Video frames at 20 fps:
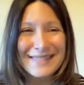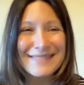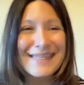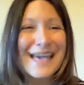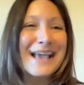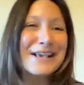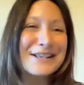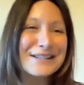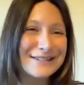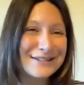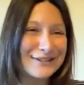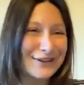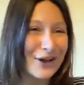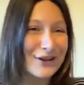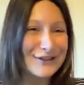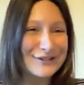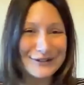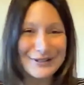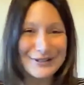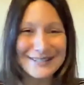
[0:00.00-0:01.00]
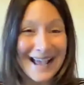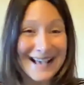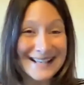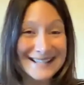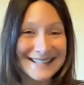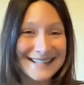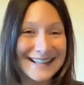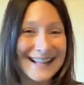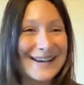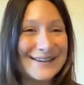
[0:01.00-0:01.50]
Thanks also to
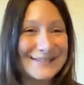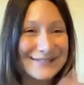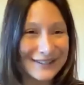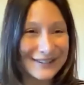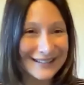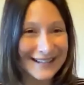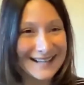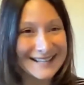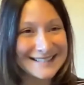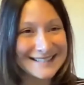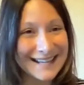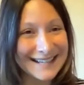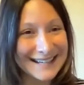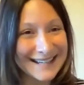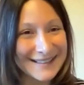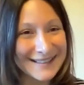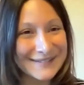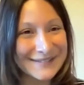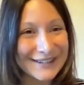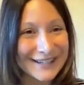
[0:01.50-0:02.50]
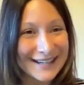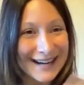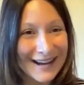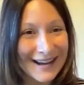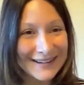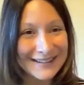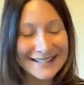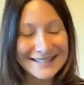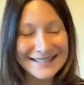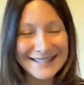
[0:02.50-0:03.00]
SLA for like sending the word
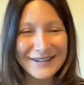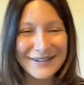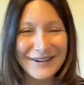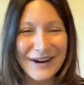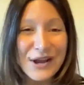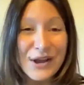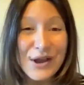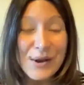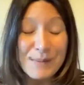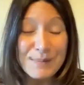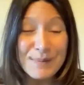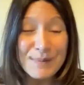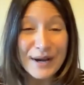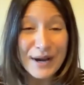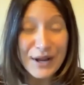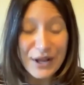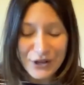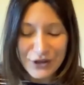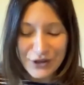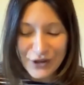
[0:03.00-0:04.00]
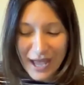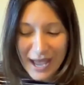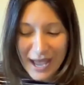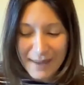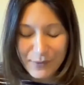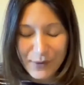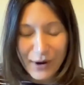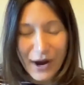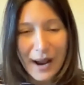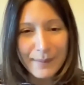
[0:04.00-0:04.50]
out, etc. But
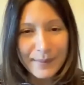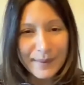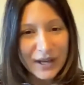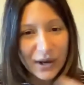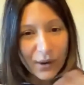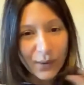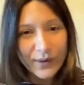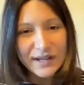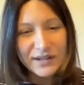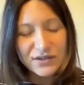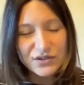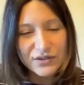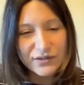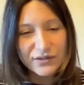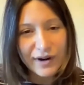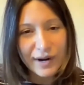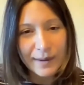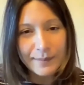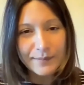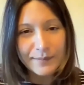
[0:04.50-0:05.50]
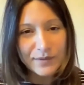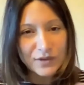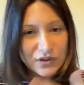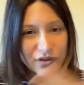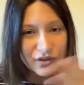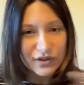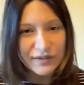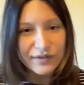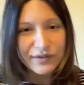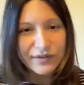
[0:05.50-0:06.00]
where I'll be going
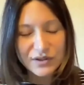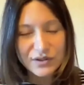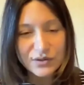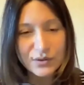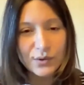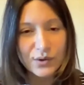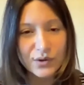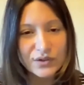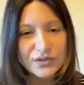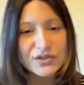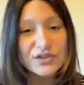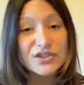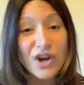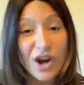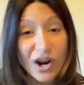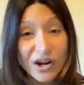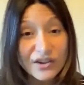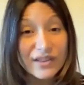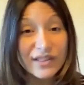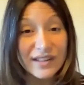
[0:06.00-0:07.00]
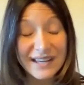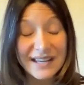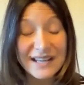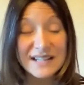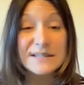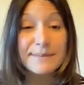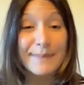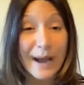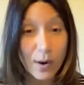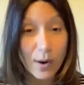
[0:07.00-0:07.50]
to different schools to talk to the
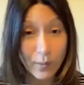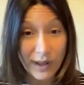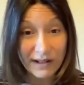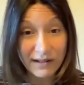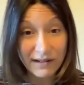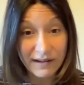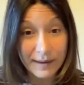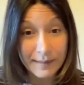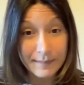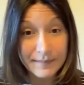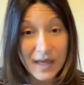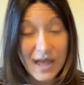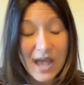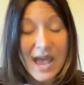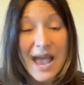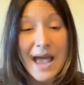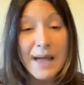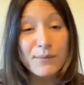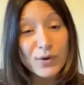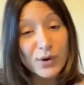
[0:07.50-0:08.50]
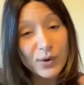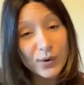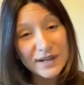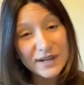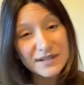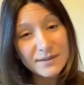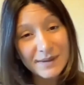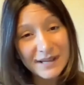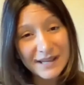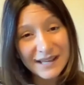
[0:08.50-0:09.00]
kids about welcome. And we're going
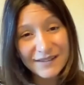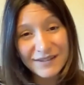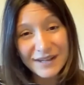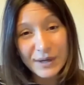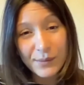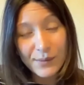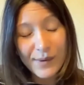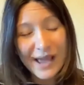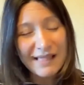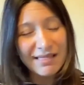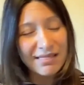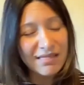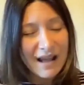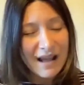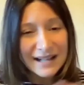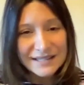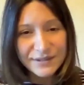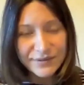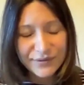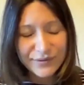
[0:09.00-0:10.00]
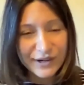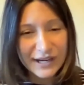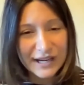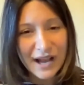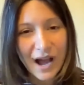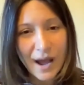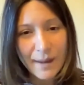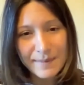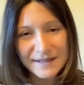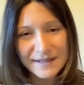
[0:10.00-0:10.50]
to be giving away lots of free
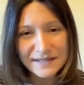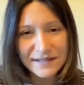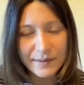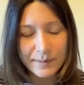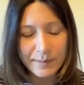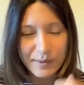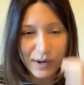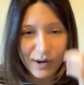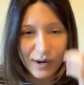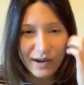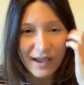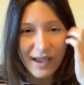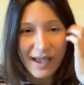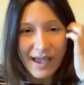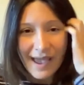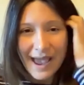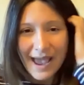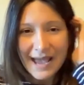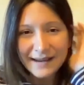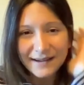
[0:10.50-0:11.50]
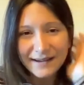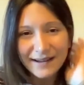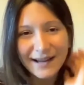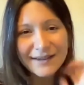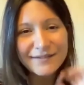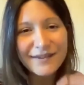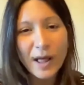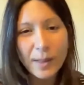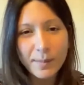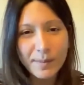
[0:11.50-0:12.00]
copies of the book and kind
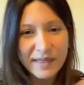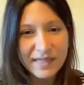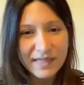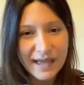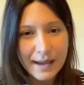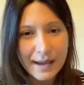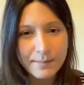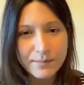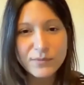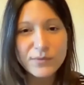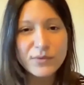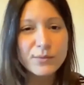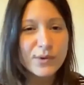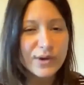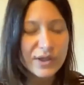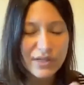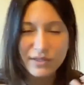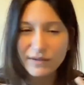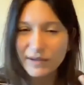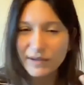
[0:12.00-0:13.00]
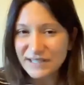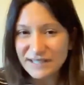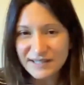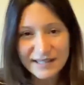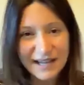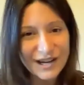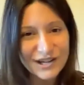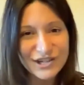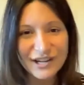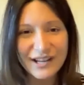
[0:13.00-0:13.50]
of helping them with a
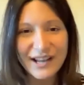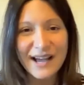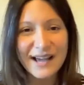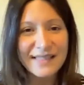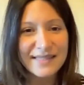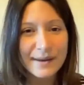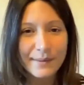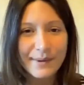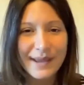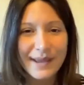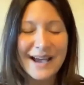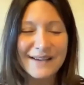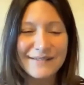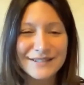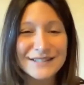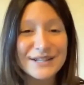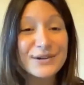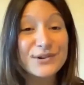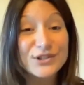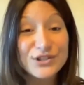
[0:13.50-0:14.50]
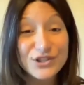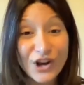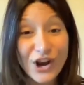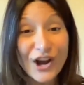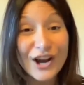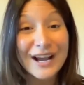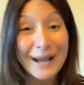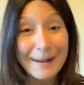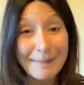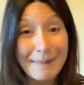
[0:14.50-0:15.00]
discussion guide that we have, etc.
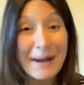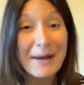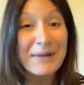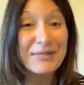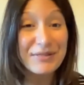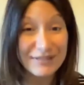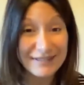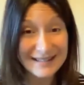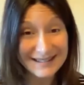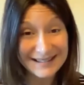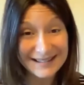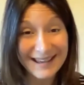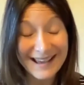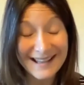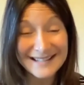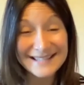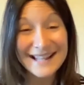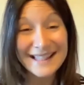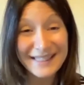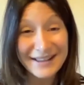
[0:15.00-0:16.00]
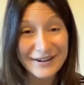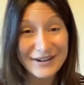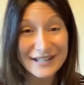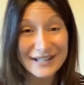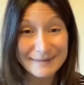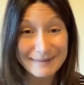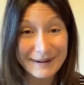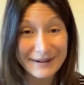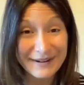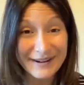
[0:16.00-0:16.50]
Talk about these kids and their
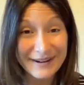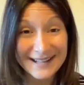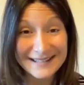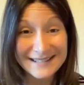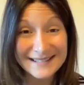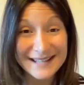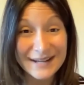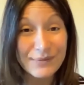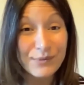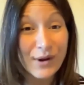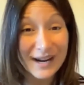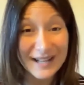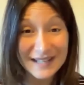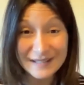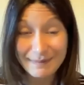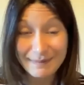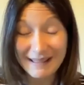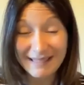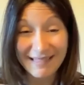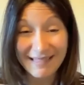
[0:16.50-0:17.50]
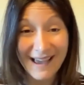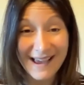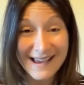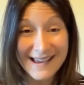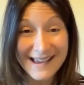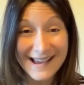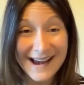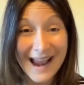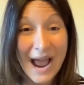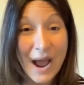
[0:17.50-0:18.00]
experience and what it's been
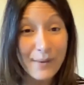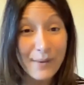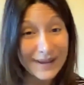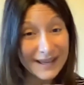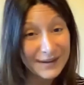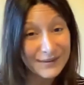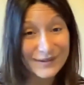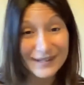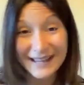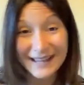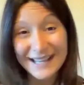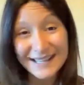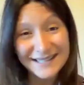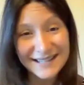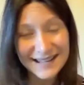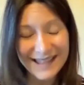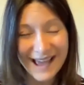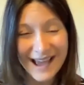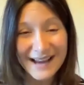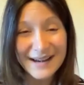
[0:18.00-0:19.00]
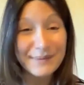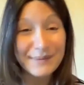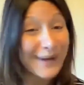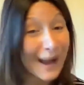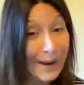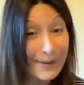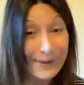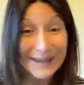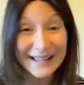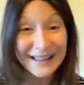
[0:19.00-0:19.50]
like and how we can relate to that and
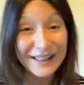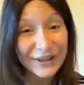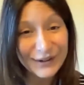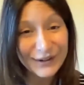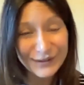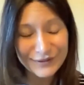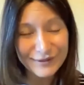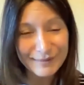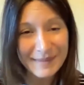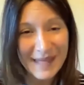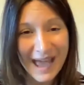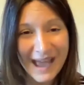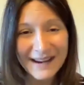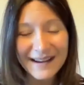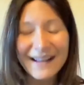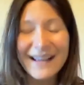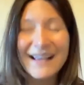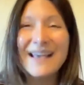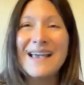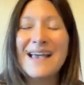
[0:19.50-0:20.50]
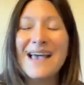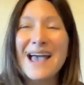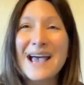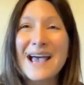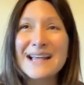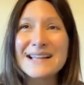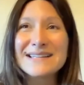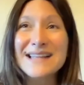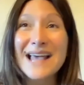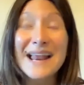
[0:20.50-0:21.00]
how we can learn from that
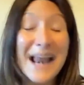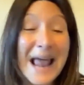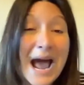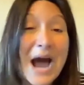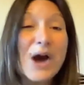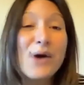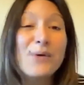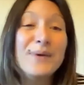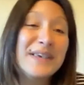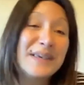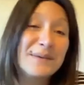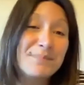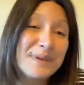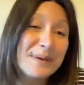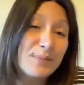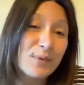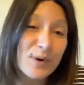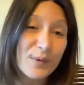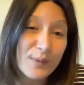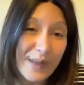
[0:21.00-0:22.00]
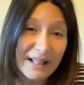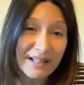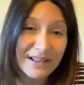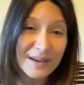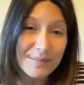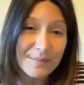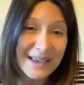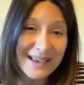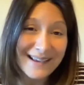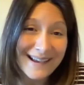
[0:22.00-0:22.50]
and how we can be more
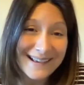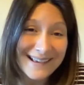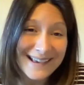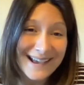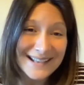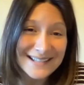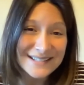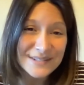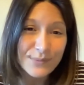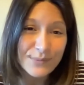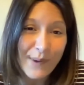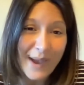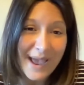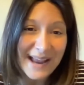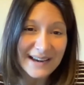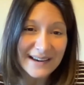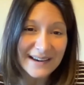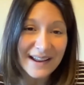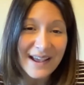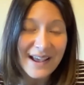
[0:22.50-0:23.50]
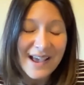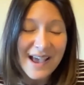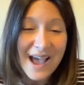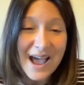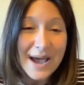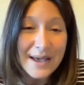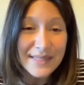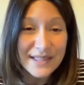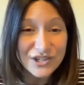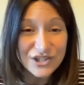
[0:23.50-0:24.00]
welcoming, I guess, when
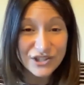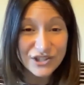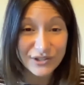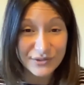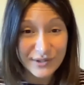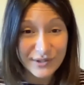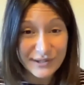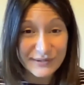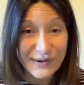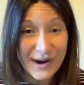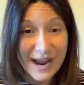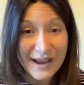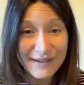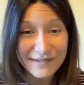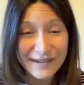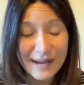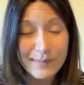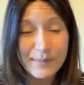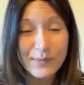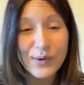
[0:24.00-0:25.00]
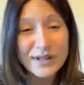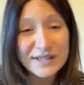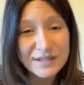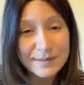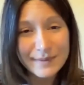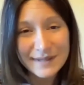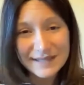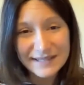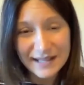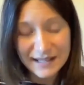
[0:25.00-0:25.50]
the children arrive and what
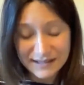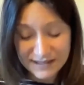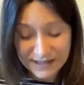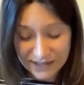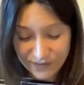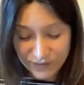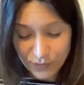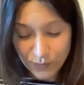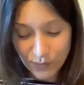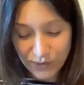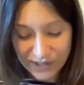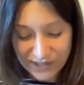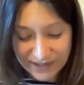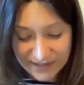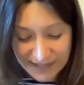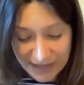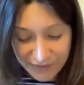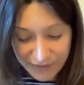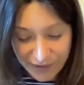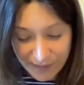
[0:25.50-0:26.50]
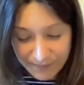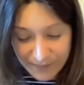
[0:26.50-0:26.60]
to be sensitive toward, etc.